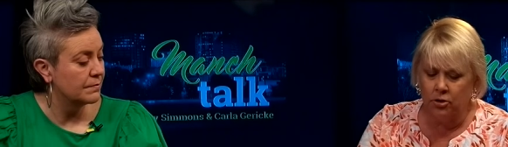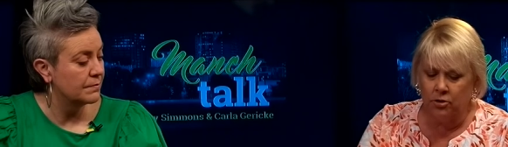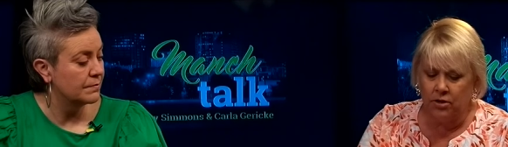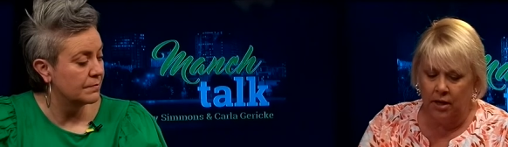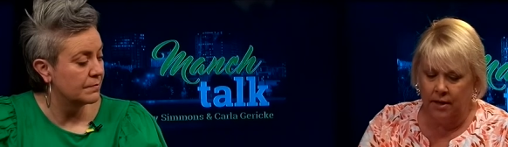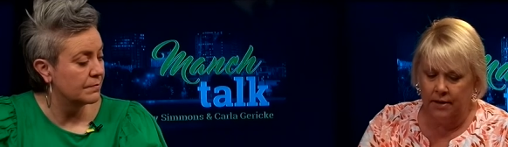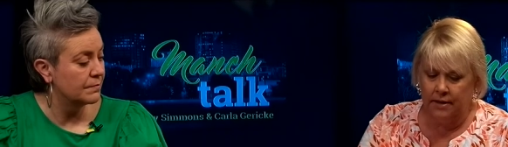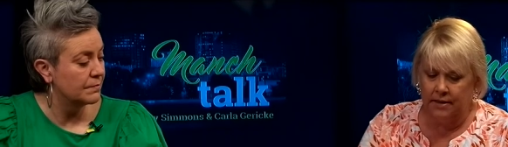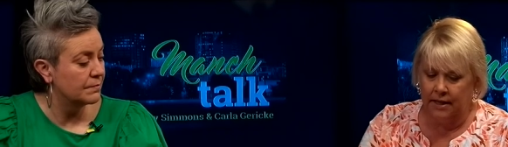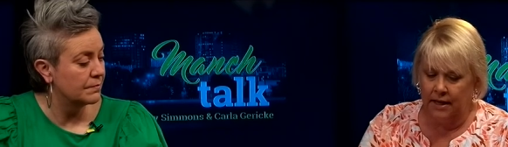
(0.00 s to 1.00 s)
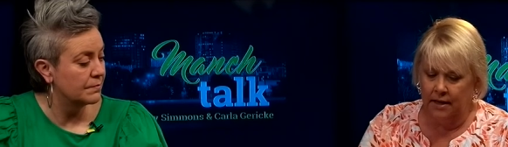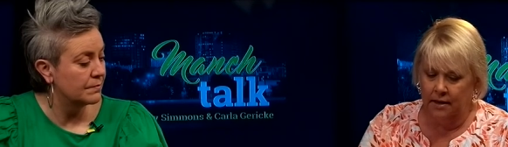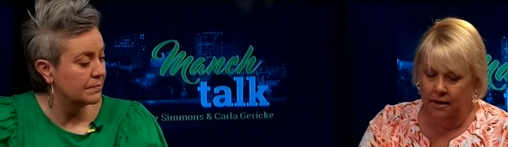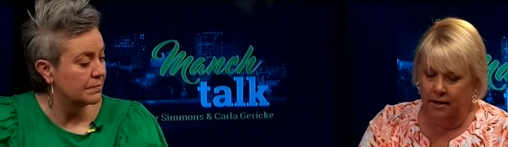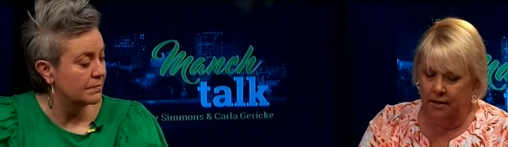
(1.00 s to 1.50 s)
Speaker 1: saw this. I got
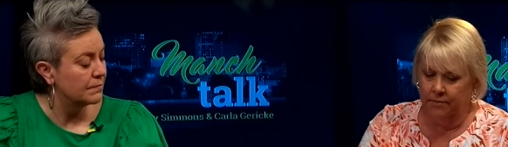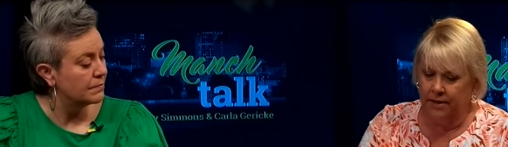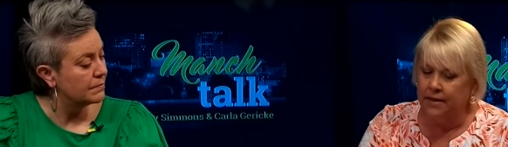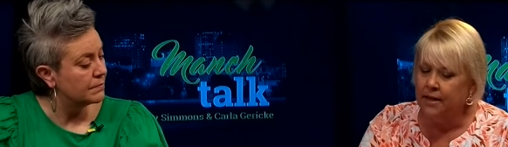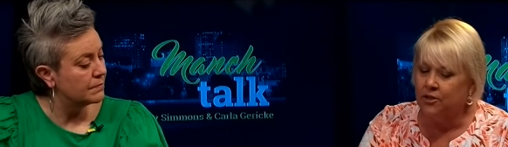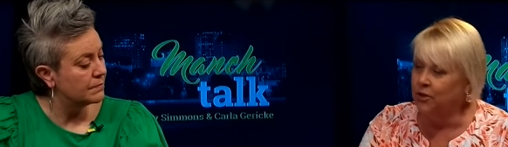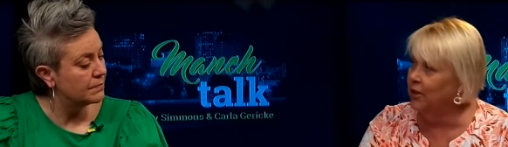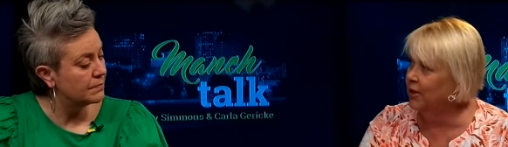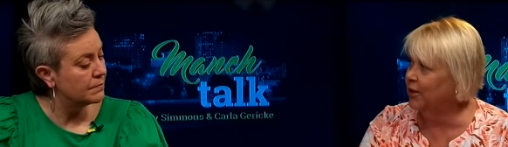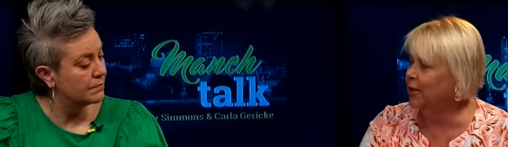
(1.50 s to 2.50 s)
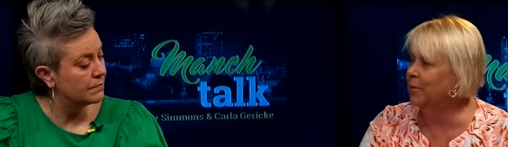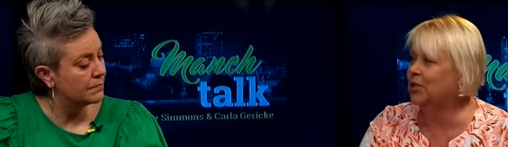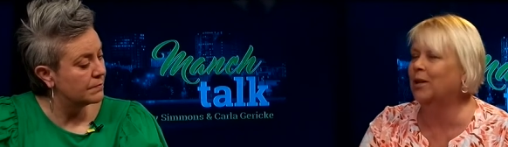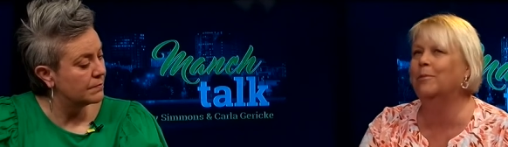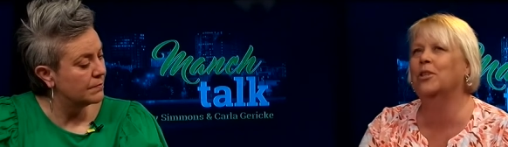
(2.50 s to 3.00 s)
um, the Nixle alert, which
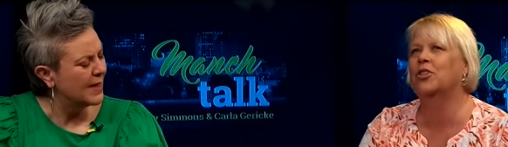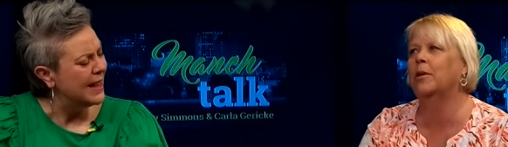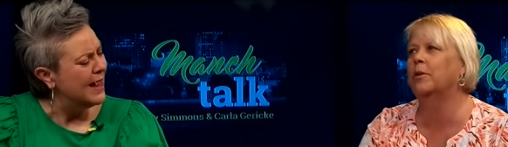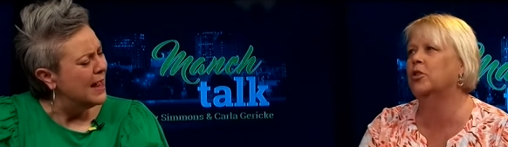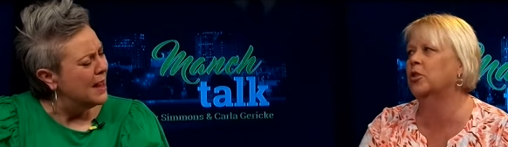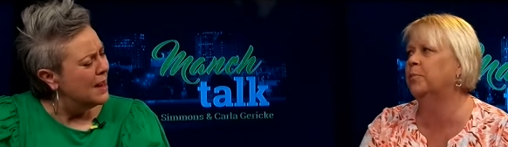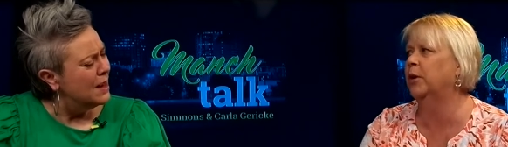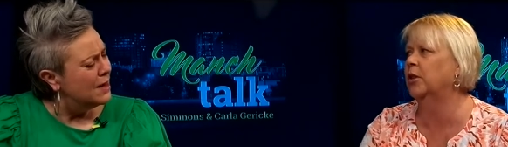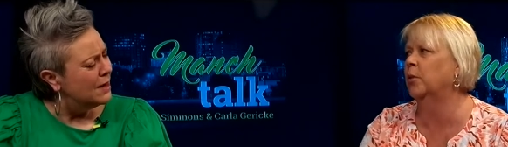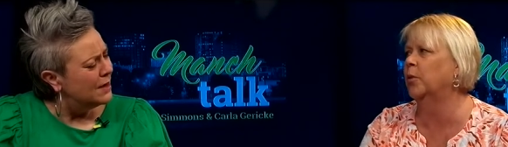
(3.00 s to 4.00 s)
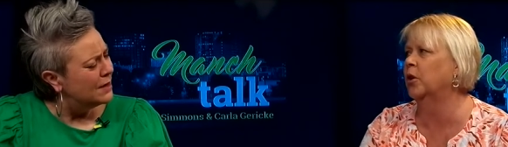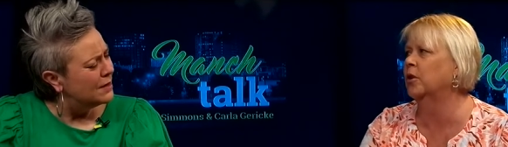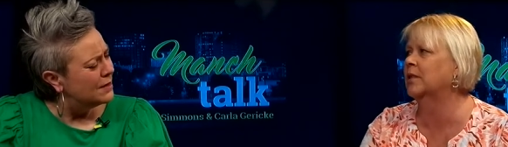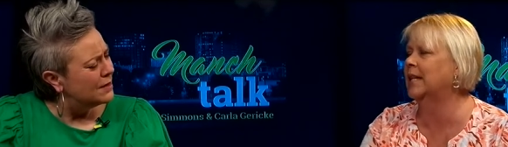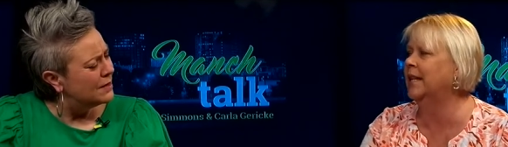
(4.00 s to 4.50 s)
I wish they would just put the
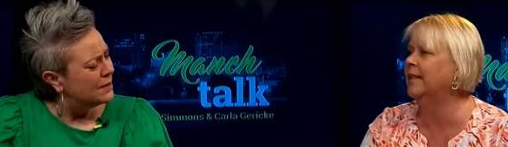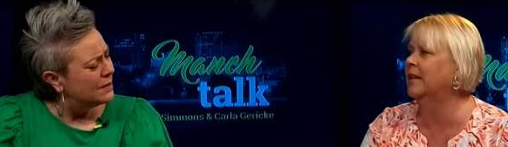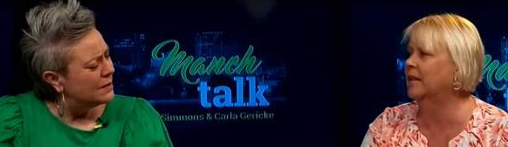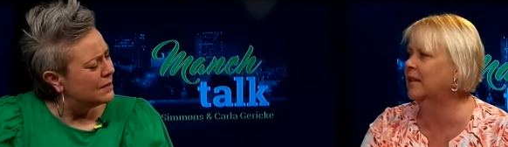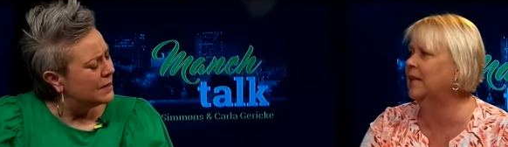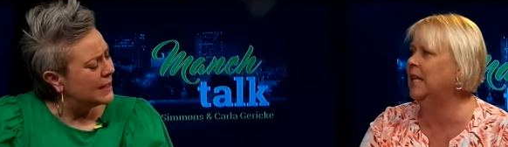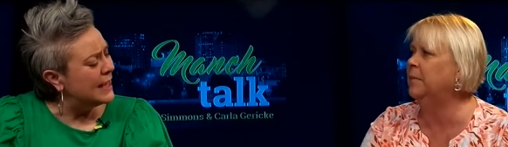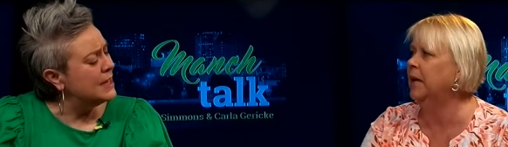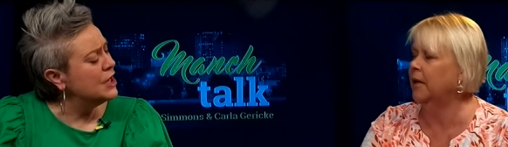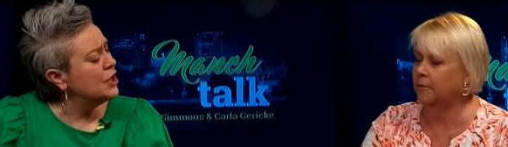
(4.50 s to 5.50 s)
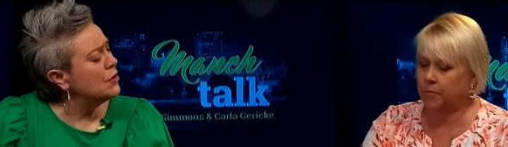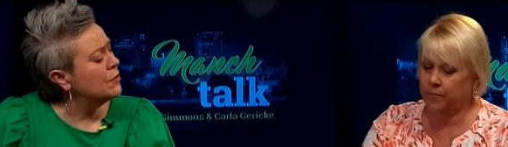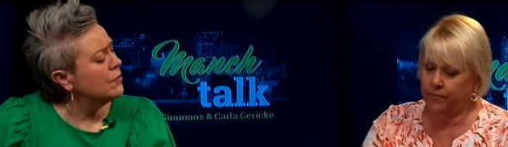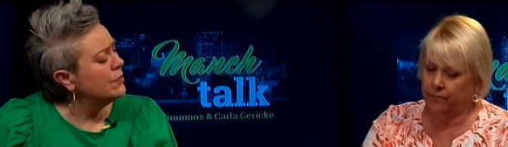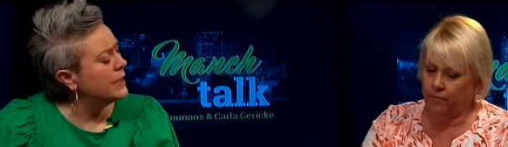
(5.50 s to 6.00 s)
words in the email. Can
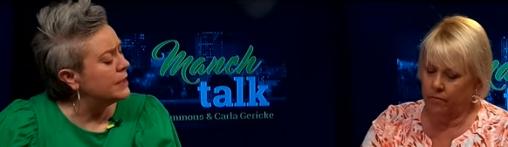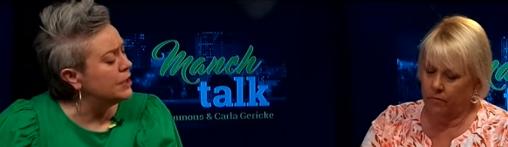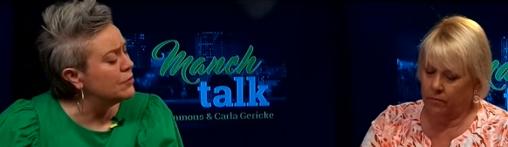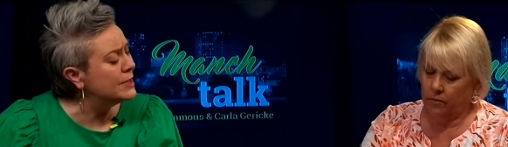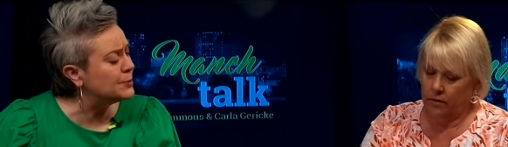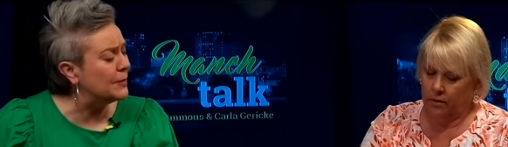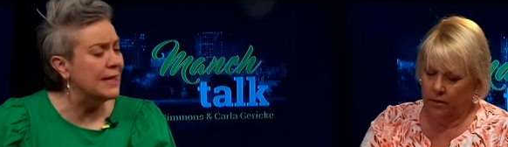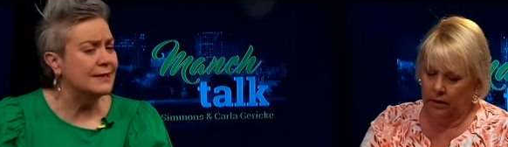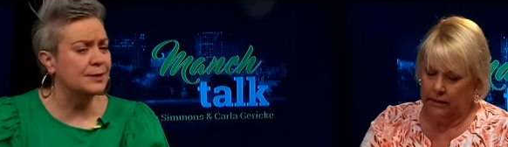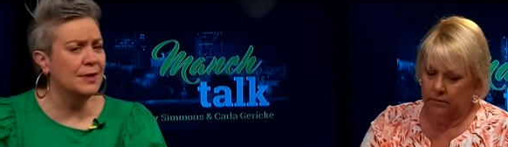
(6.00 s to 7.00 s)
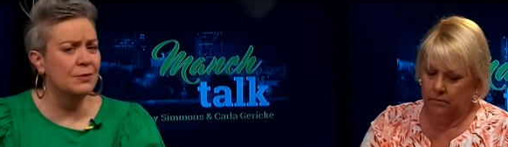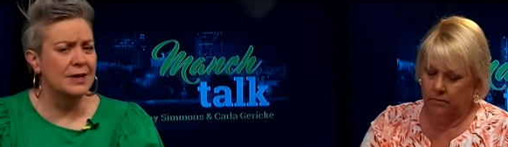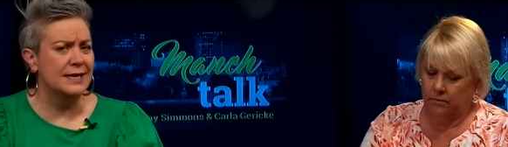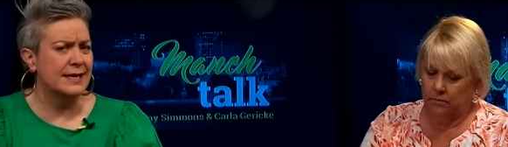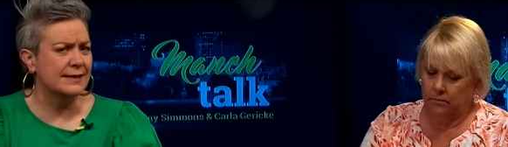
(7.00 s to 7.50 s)
Speaker 2: you can you explain to me
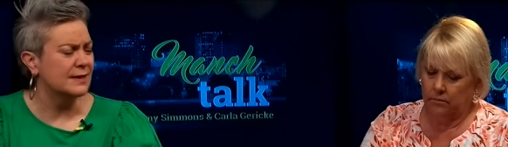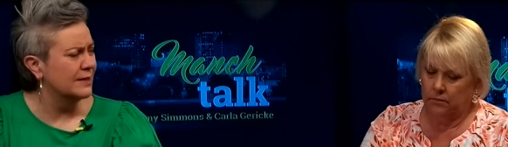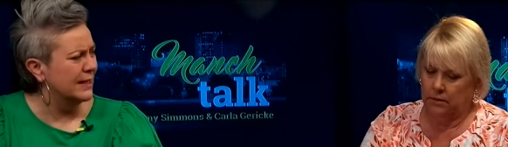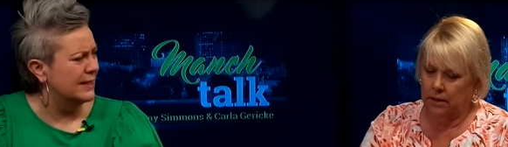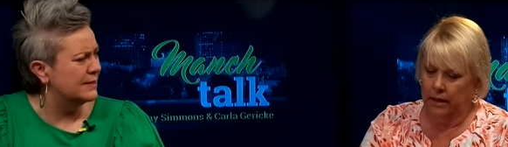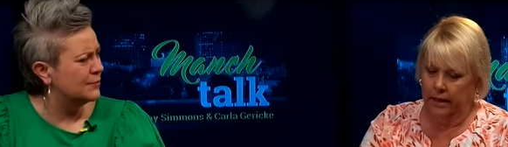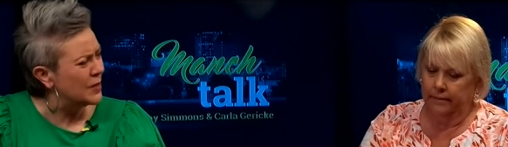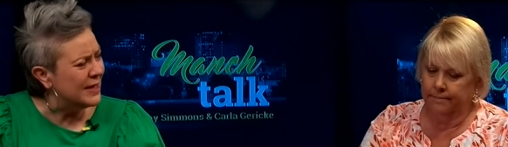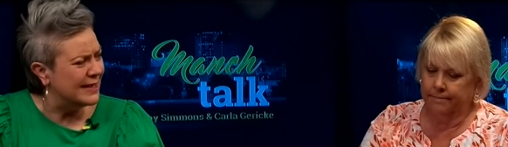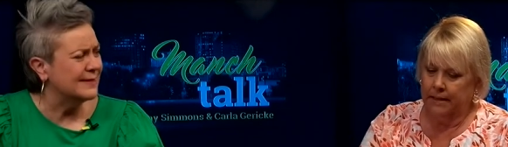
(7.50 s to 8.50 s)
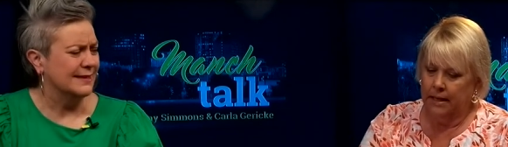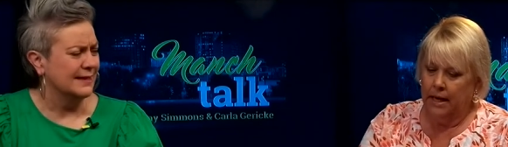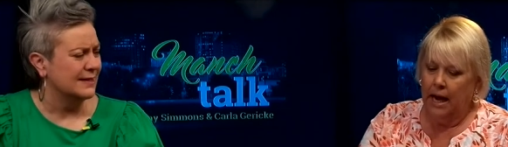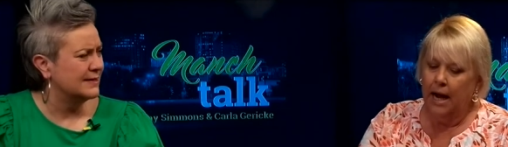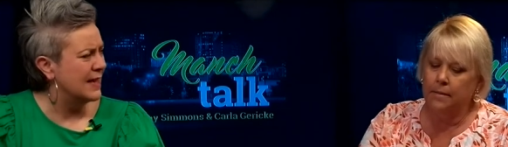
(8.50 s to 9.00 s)
what Nixle is? What is it?
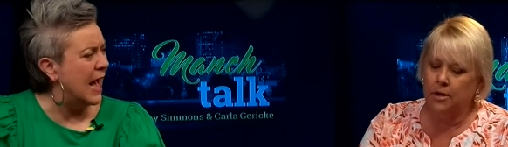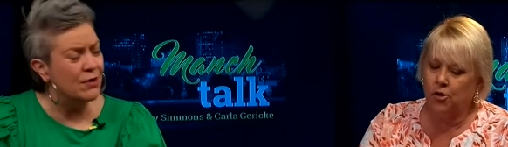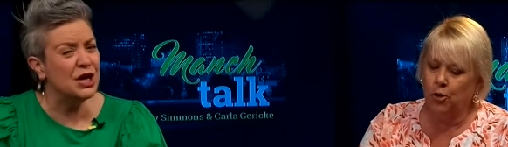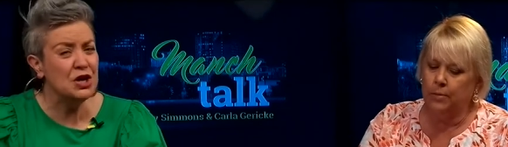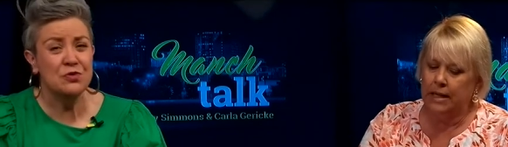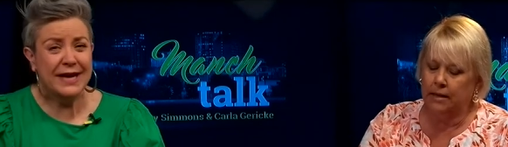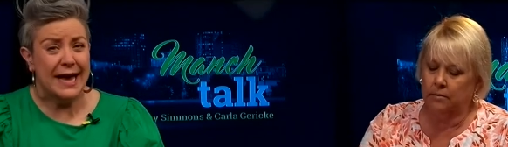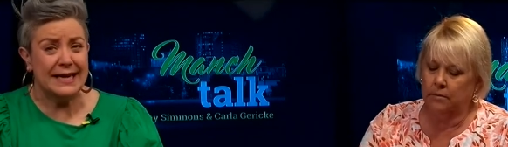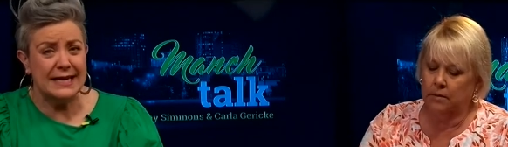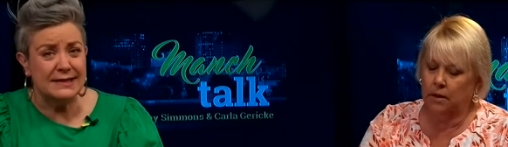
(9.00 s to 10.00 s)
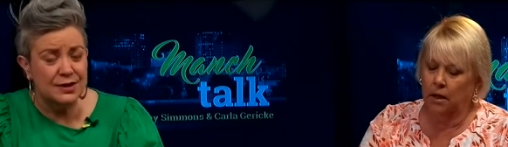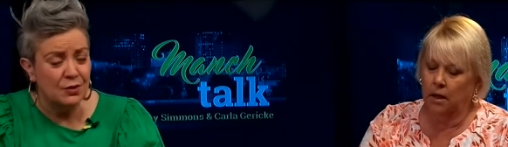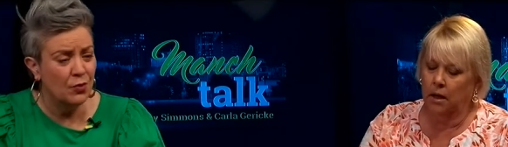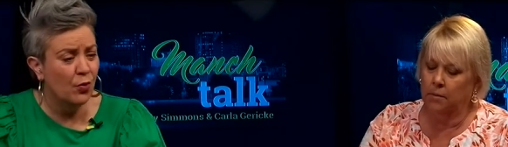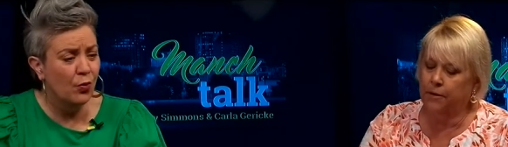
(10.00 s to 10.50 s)
I'm How do you get it?
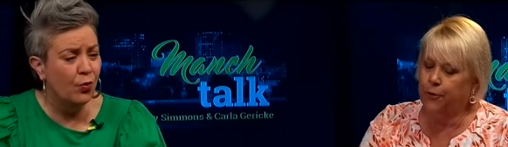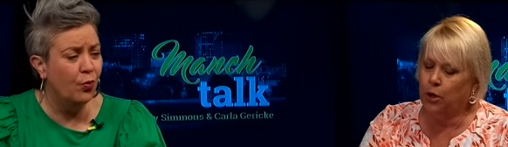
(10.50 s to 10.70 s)
Um, if you go